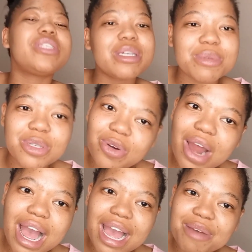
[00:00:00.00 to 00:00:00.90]

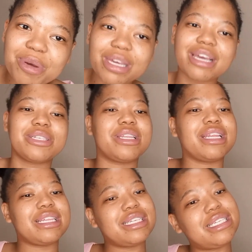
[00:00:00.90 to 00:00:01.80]
subscribe, okay, so
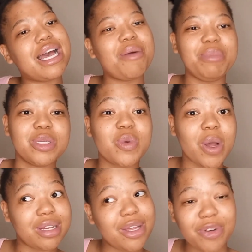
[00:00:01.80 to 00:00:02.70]
that this
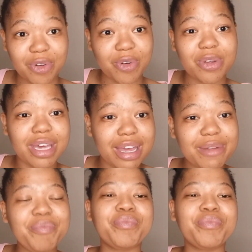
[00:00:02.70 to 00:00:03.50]
B-squad can grow, okay?